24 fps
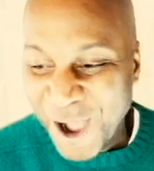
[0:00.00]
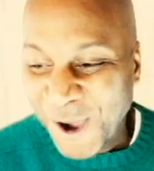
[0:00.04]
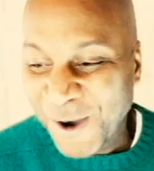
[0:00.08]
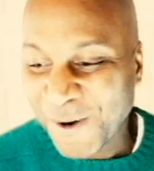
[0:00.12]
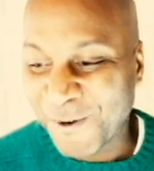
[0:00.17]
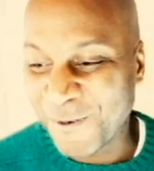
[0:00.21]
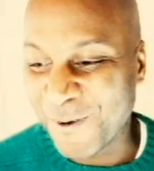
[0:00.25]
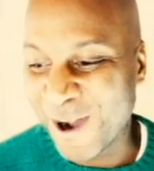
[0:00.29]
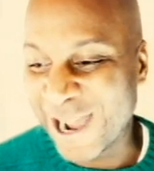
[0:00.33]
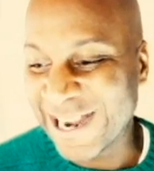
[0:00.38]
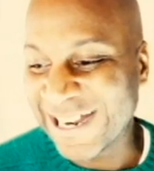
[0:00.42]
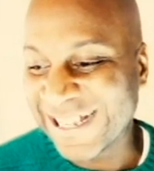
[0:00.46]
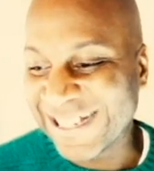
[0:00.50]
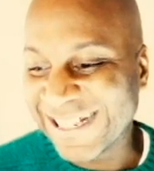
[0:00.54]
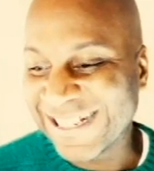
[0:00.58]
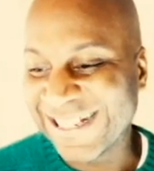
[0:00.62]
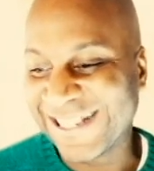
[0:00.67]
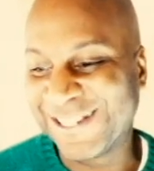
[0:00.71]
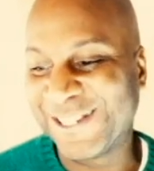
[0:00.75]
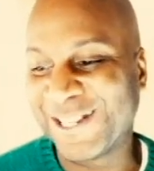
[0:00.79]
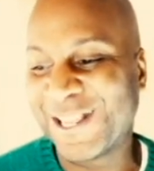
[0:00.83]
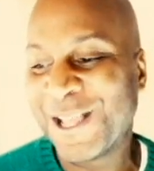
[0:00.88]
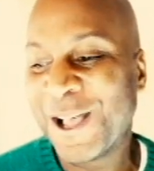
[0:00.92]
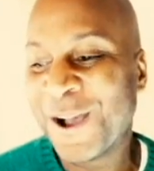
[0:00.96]
What
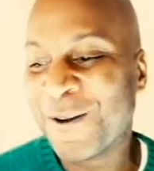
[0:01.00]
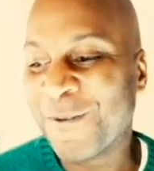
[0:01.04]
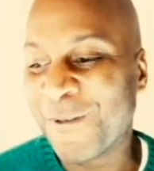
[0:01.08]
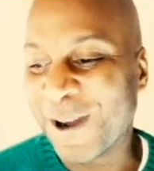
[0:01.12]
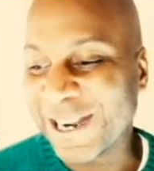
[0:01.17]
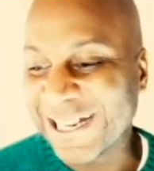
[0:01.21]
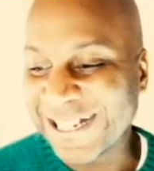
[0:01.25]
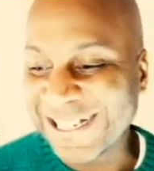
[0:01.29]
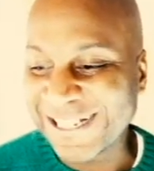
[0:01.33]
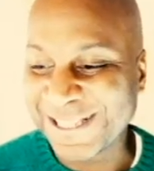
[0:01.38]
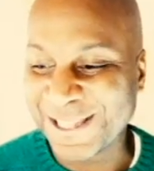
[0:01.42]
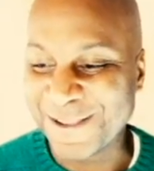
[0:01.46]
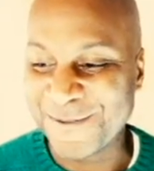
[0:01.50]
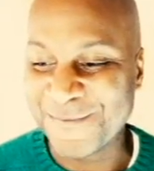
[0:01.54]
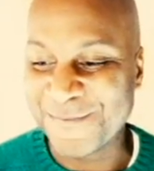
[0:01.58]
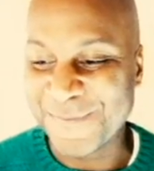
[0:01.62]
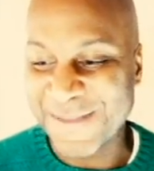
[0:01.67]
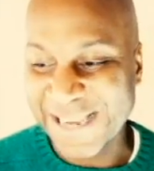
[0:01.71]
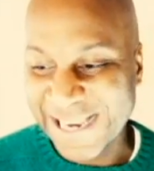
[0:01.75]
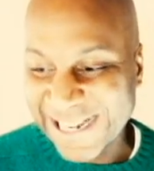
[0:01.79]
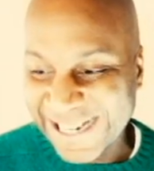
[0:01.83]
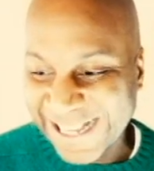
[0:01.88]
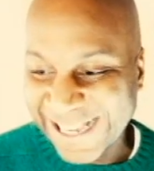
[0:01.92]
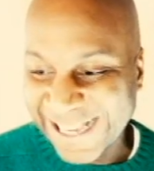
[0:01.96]
is the
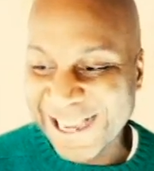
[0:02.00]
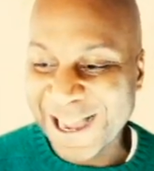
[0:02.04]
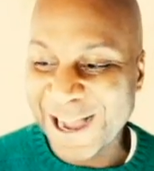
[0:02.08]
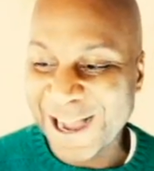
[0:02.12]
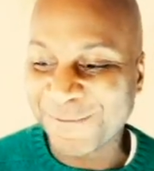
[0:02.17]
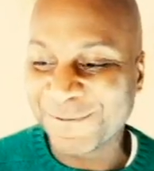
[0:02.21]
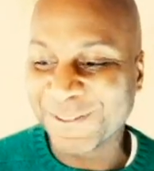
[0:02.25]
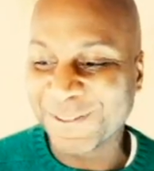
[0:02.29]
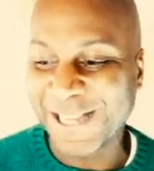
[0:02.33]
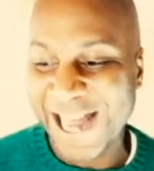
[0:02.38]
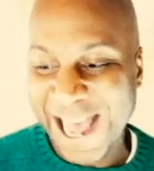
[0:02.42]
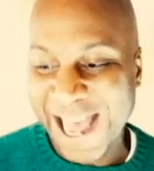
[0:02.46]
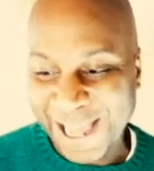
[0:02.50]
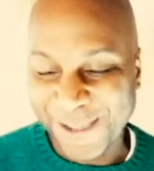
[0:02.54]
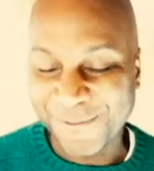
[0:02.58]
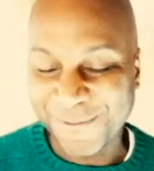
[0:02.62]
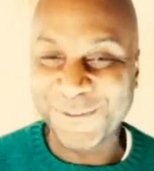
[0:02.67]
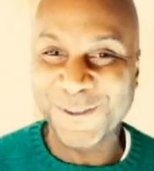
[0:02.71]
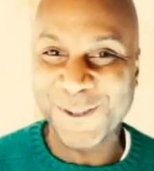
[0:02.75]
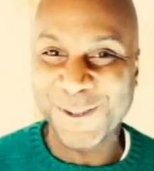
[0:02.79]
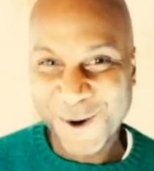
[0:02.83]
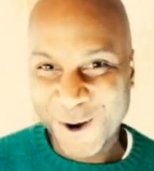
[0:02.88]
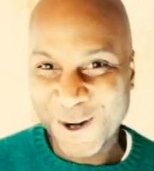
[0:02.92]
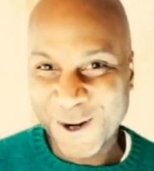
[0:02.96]
meaning of life?
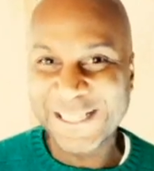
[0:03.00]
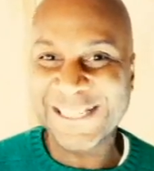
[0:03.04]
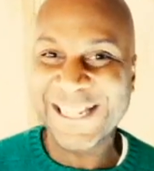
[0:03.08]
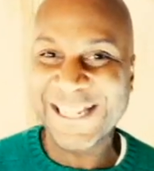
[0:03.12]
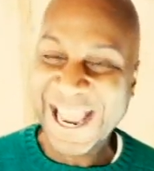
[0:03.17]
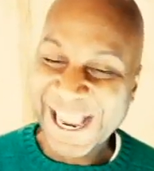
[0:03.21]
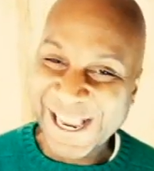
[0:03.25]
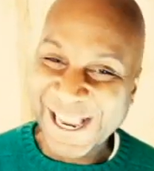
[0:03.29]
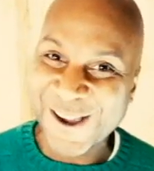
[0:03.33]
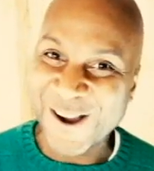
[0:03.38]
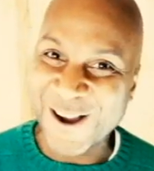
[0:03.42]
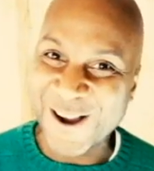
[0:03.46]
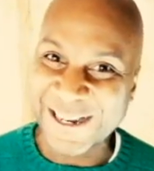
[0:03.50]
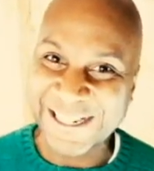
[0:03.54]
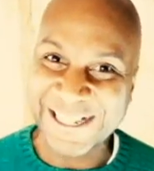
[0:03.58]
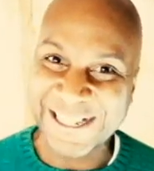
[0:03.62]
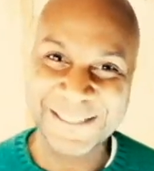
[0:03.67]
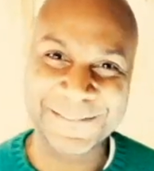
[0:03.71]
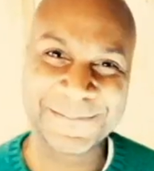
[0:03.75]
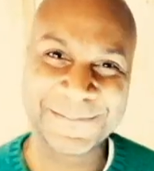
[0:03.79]
Your take on it.